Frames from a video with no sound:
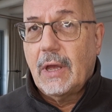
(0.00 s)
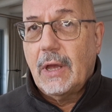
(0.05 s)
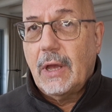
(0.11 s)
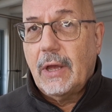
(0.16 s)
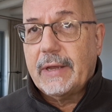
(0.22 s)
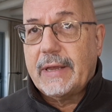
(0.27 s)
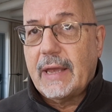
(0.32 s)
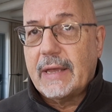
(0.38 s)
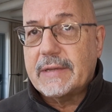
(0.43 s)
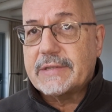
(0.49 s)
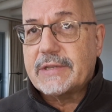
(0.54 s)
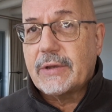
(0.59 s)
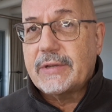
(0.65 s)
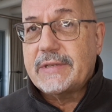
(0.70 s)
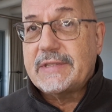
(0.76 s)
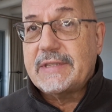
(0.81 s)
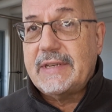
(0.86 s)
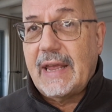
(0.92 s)
Okay, so
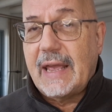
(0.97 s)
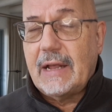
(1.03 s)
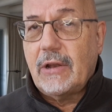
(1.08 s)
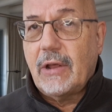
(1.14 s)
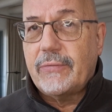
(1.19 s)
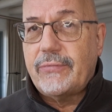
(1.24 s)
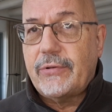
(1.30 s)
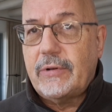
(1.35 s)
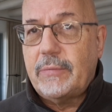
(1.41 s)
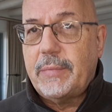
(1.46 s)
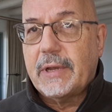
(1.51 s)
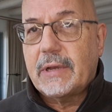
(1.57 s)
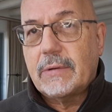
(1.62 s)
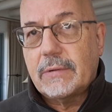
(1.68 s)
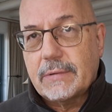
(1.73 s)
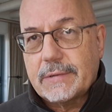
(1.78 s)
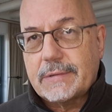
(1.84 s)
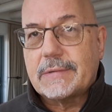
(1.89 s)
it's der Löffel
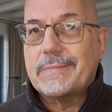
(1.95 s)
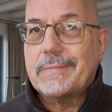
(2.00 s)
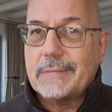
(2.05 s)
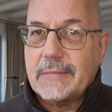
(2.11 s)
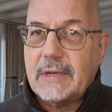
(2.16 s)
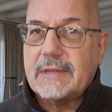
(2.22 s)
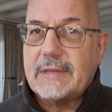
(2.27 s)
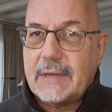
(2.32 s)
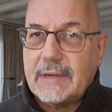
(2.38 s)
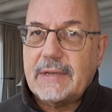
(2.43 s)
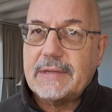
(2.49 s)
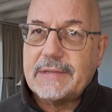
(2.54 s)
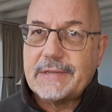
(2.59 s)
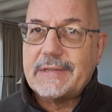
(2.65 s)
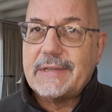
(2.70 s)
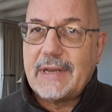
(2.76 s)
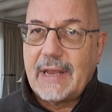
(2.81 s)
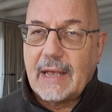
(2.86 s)
because it
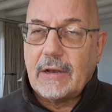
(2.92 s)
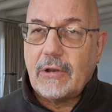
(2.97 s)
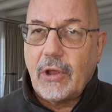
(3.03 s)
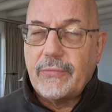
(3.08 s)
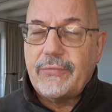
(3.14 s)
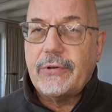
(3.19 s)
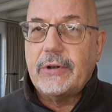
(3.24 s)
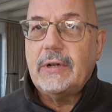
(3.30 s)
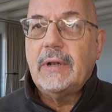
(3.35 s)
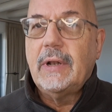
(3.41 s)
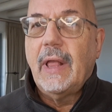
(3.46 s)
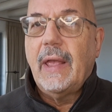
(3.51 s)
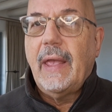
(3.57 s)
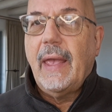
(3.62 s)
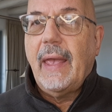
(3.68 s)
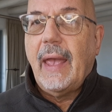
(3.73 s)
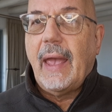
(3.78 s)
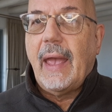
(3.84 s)
is der Löffel,
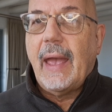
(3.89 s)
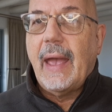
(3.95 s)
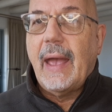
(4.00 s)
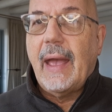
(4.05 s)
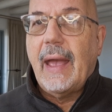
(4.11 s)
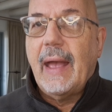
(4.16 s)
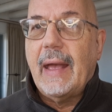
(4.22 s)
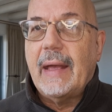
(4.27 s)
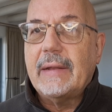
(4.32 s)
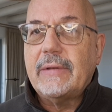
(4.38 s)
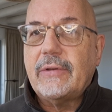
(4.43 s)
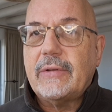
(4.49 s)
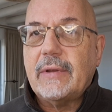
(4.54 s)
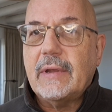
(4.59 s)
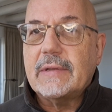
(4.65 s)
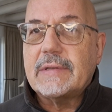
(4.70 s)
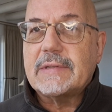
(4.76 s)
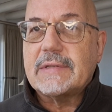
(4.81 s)
and
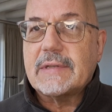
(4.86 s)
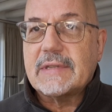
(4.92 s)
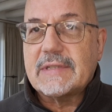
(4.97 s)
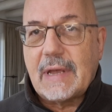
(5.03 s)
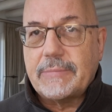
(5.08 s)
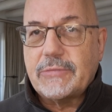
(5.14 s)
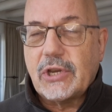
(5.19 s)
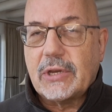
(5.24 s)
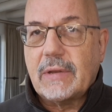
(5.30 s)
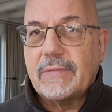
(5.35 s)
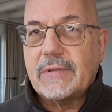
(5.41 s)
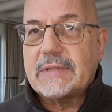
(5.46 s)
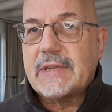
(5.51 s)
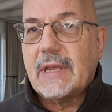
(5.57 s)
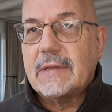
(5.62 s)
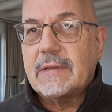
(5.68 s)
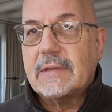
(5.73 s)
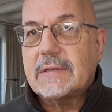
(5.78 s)
it's the subject of the
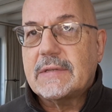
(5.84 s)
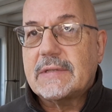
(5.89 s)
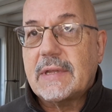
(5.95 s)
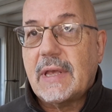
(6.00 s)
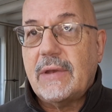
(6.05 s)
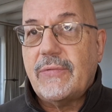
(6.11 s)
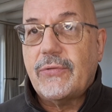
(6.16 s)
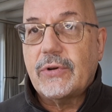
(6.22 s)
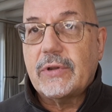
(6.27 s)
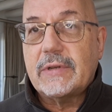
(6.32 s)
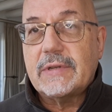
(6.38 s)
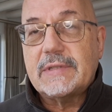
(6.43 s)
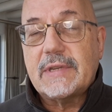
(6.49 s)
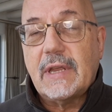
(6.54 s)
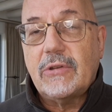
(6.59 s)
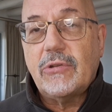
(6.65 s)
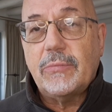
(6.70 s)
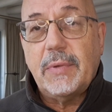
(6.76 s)
sentence, therefore it is
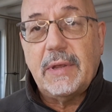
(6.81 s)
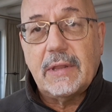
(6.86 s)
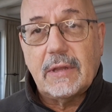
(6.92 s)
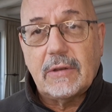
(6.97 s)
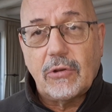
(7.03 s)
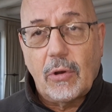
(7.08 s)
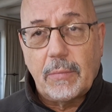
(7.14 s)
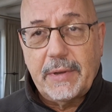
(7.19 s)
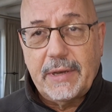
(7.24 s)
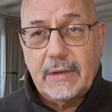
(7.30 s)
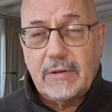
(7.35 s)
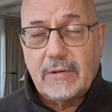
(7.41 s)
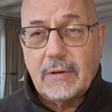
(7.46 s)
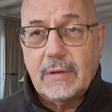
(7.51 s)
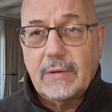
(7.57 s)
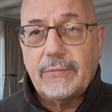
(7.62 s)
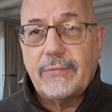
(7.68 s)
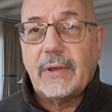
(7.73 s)
said to be the
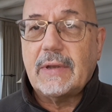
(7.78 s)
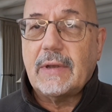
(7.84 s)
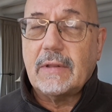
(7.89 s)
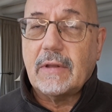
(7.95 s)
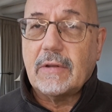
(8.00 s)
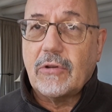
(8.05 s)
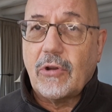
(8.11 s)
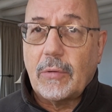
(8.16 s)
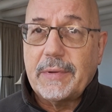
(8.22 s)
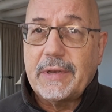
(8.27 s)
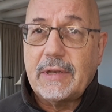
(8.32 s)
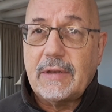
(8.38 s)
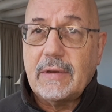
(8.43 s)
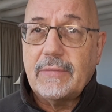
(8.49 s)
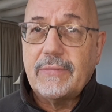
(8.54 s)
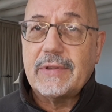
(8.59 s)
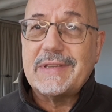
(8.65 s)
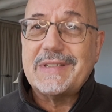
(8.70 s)
nominative, and in the
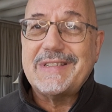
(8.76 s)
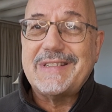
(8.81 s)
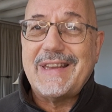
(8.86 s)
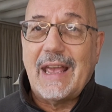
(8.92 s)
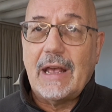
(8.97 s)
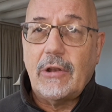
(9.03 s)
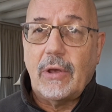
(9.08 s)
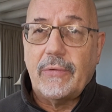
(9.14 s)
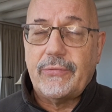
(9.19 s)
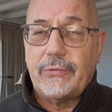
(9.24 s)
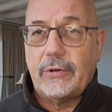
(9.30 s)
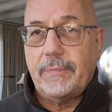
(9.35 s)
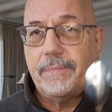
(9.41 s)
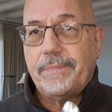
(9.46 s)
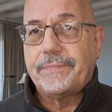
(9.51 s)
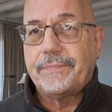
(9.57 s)
nominative it's der Löffel.